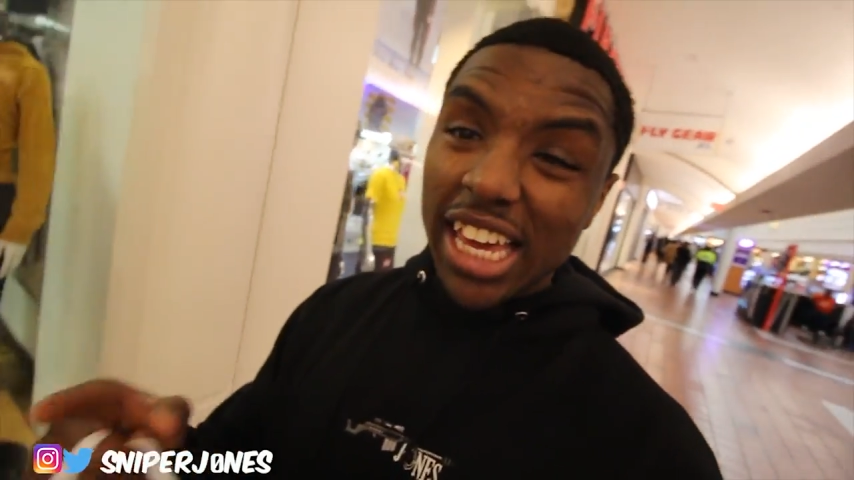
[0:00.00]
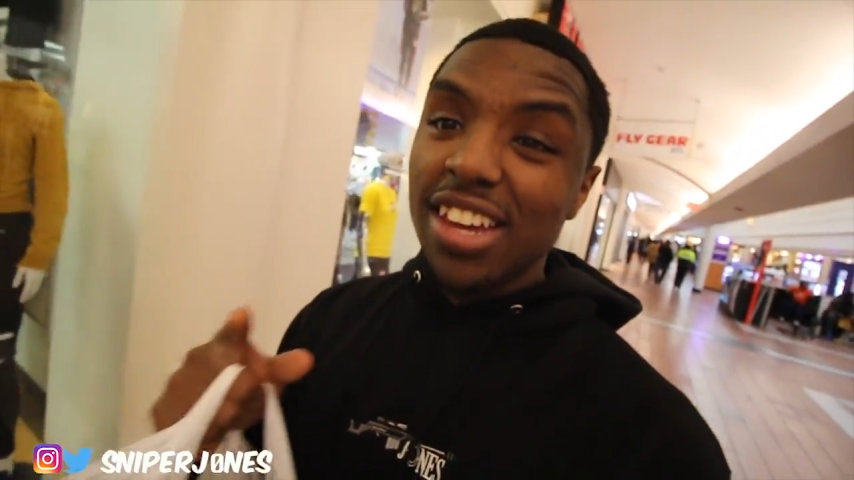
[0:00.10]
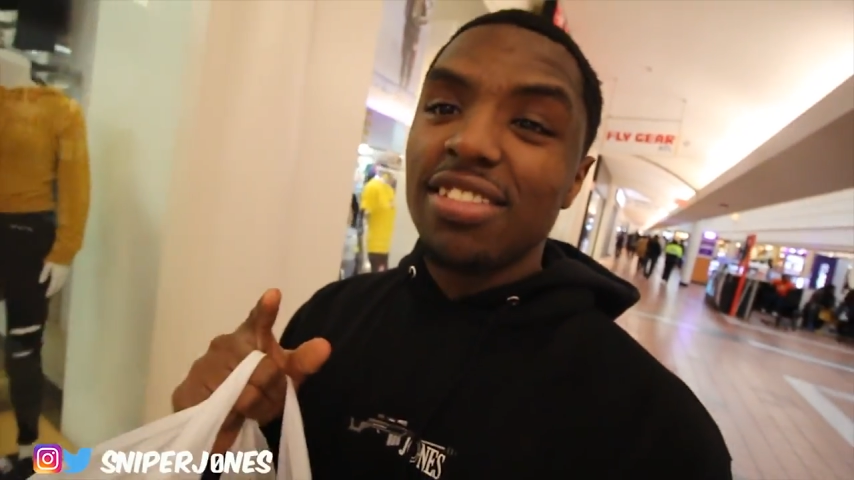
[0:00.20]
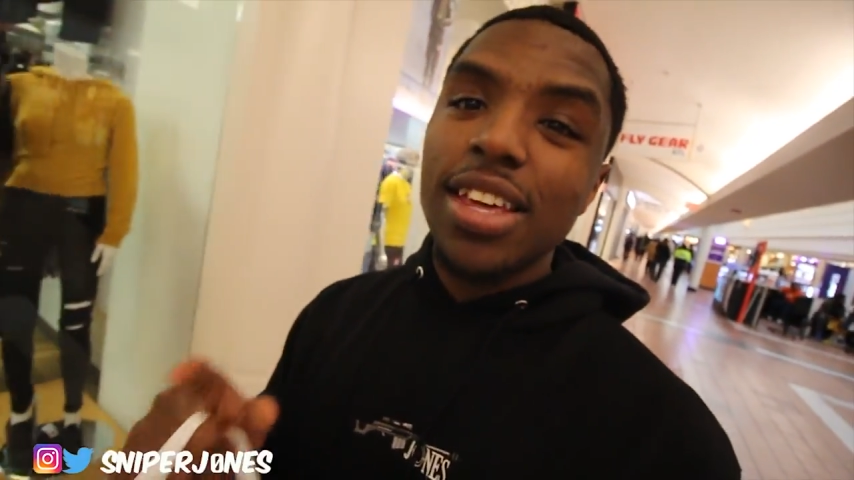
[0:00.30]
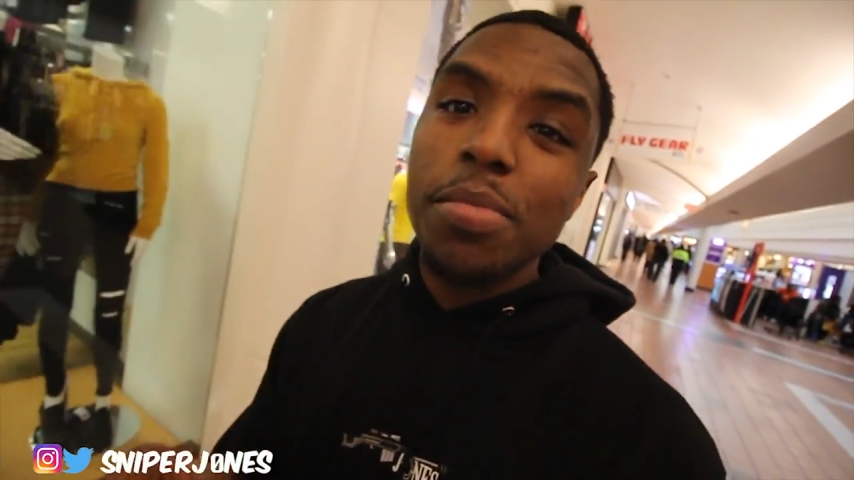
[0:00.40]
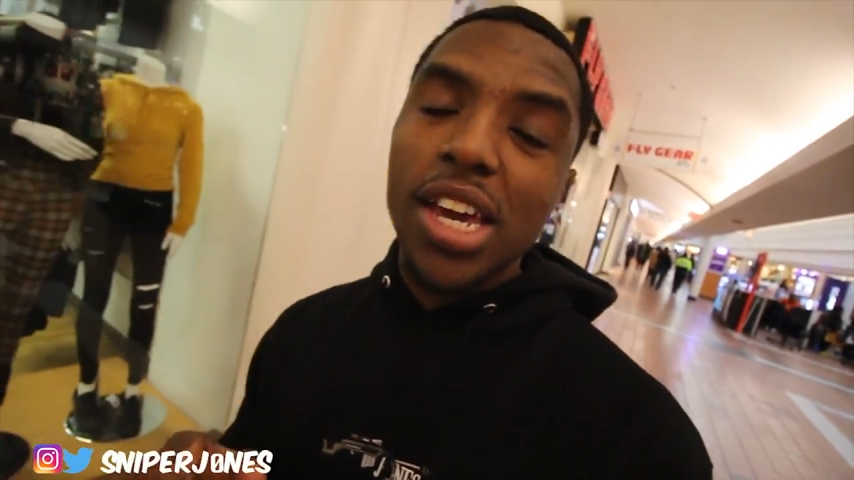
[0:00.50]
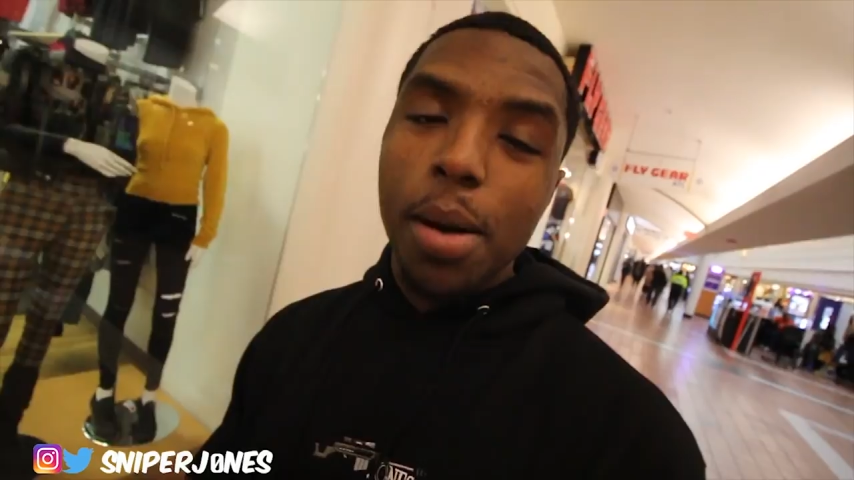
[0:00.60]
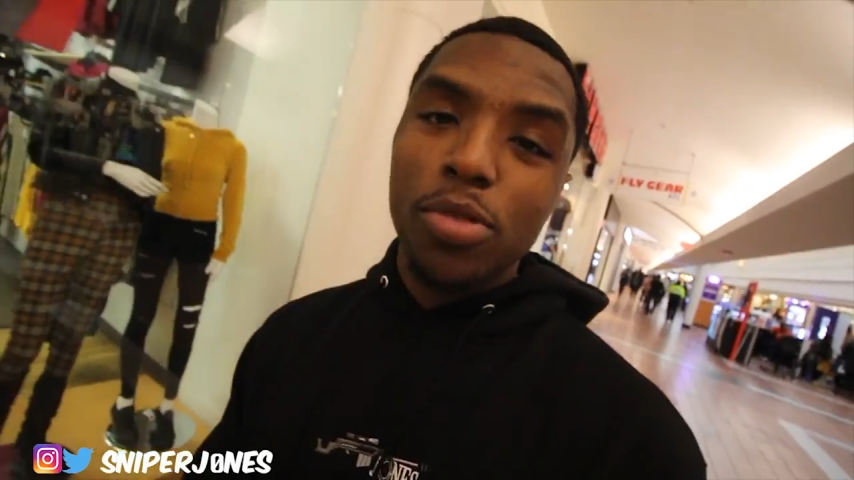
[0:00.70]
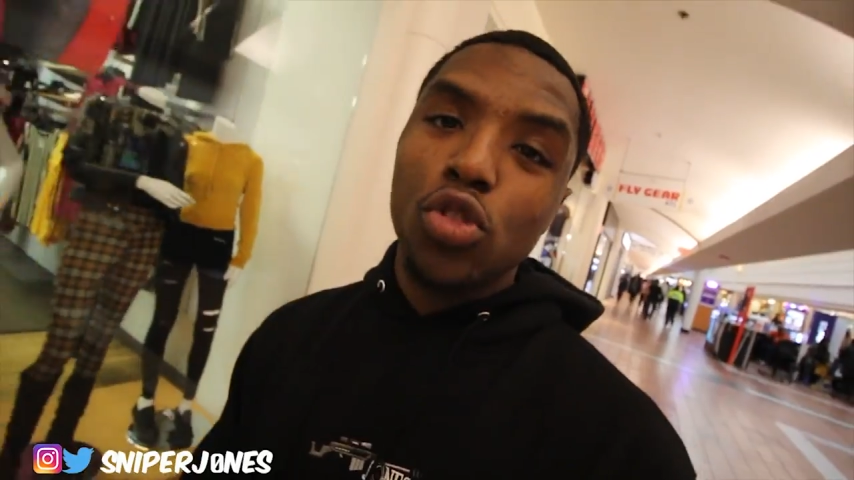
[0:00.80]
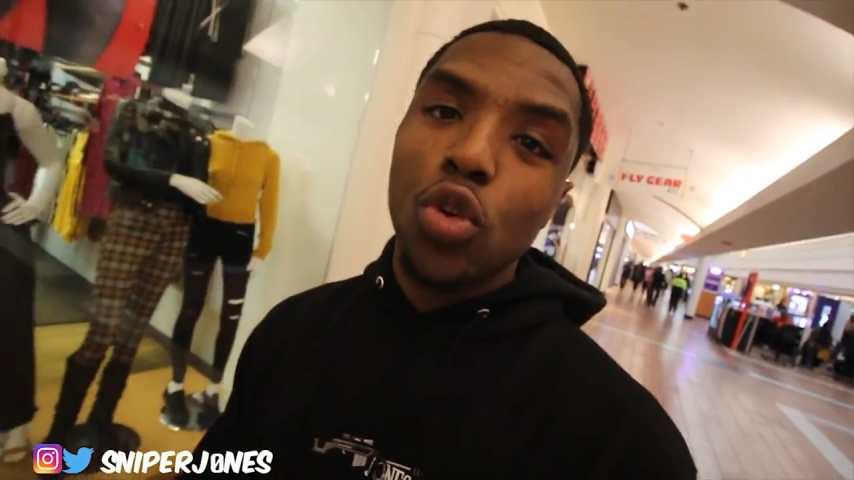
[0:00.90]
Like he see me
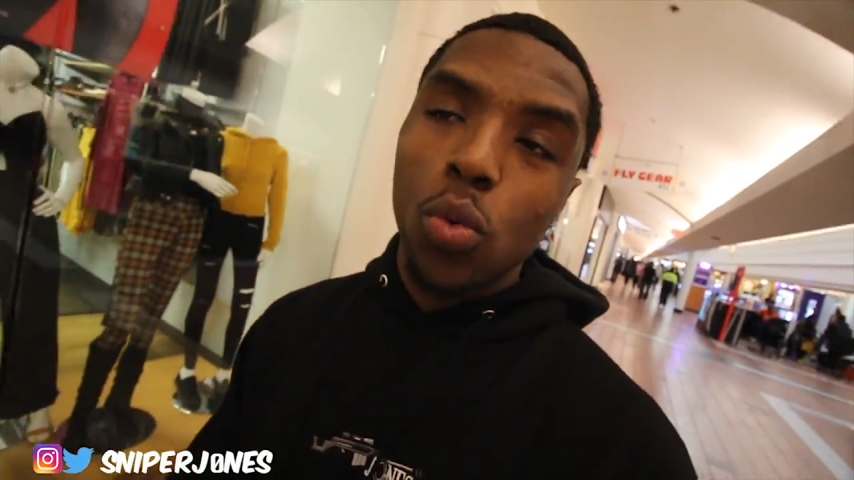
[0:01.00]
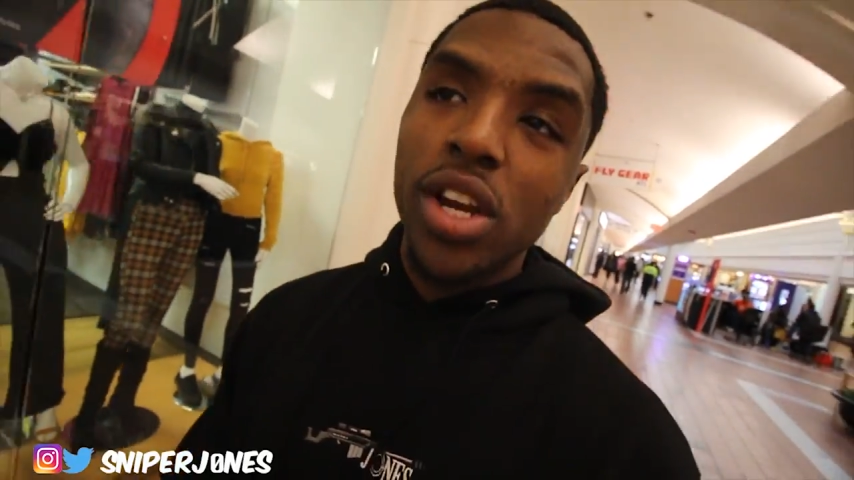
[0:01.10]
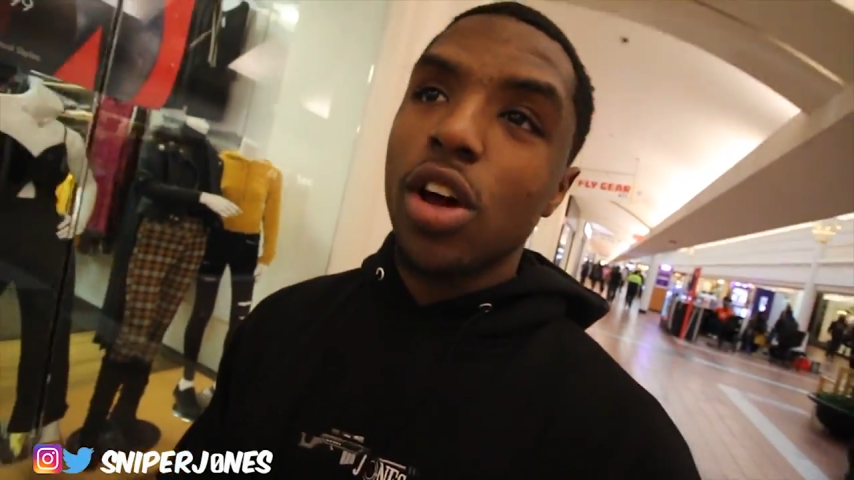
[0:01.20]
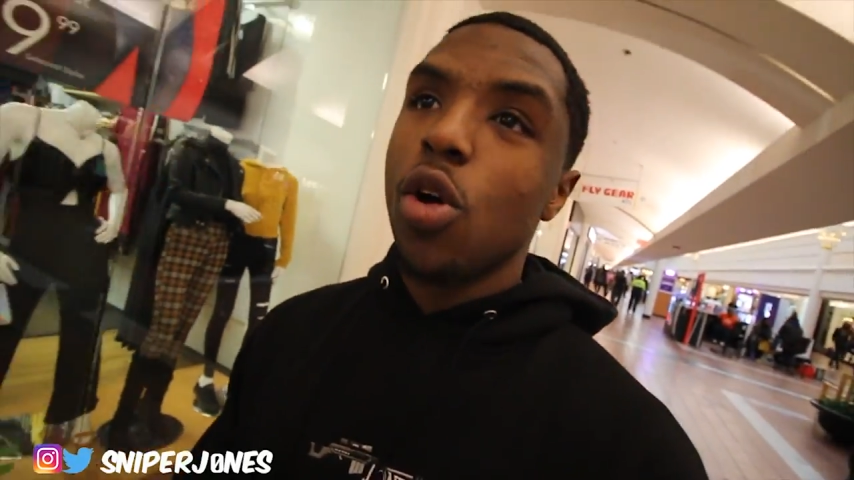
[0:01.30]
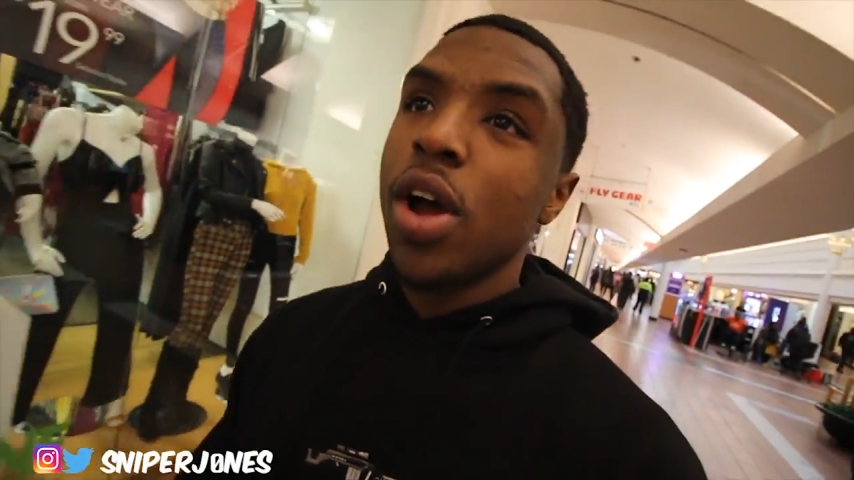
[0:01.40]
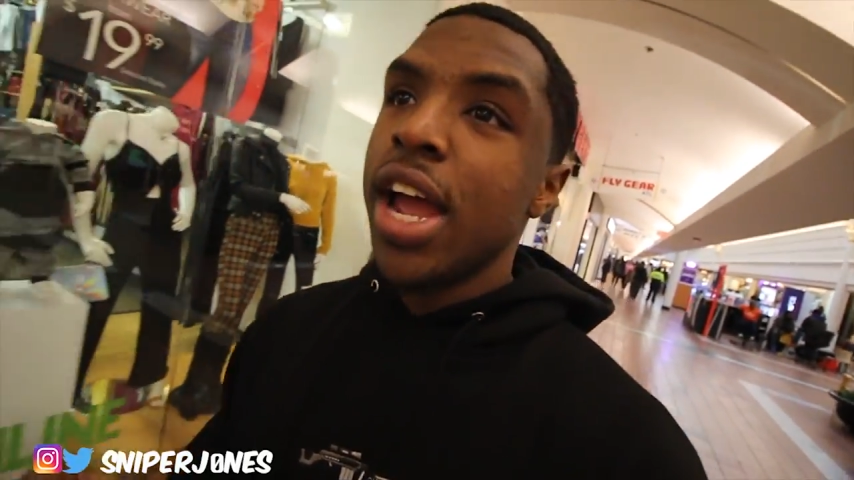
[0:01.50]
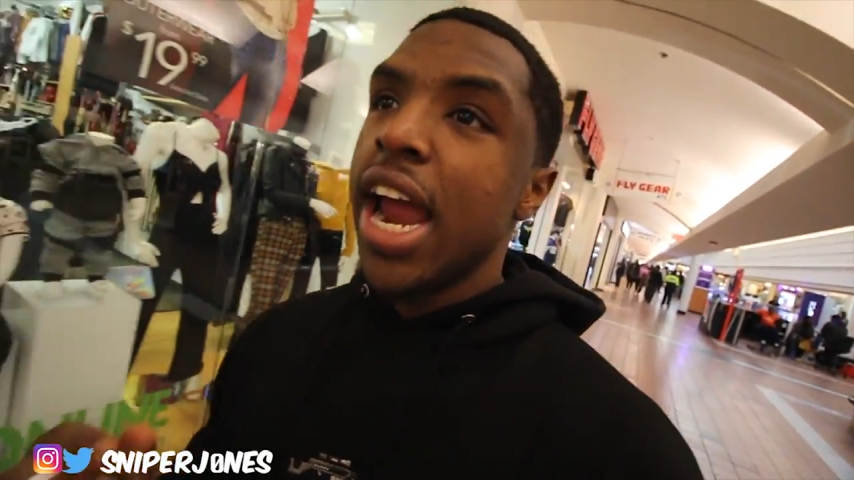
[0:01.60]
coming through the window